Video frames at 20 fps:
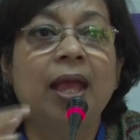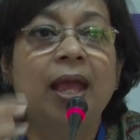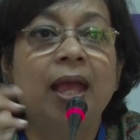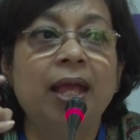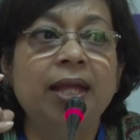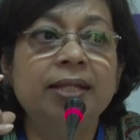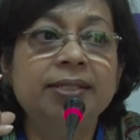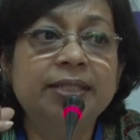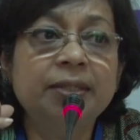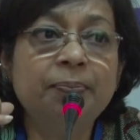
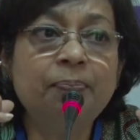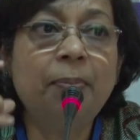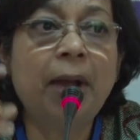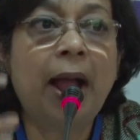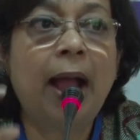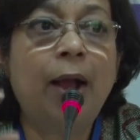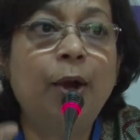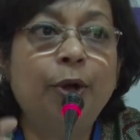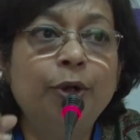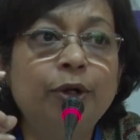is the
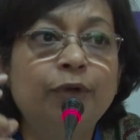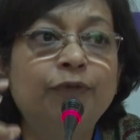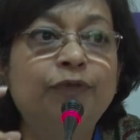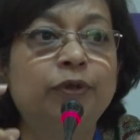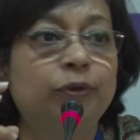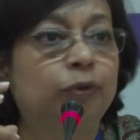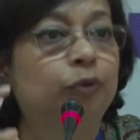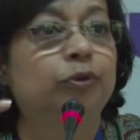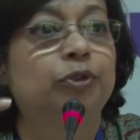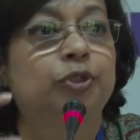power of a
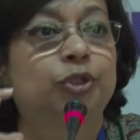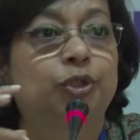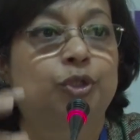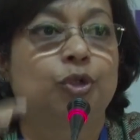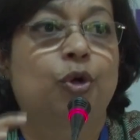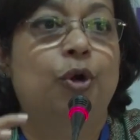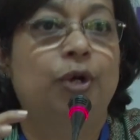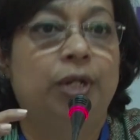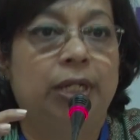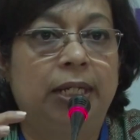good
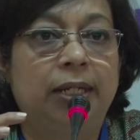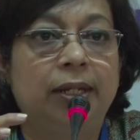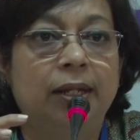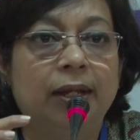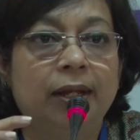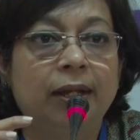story.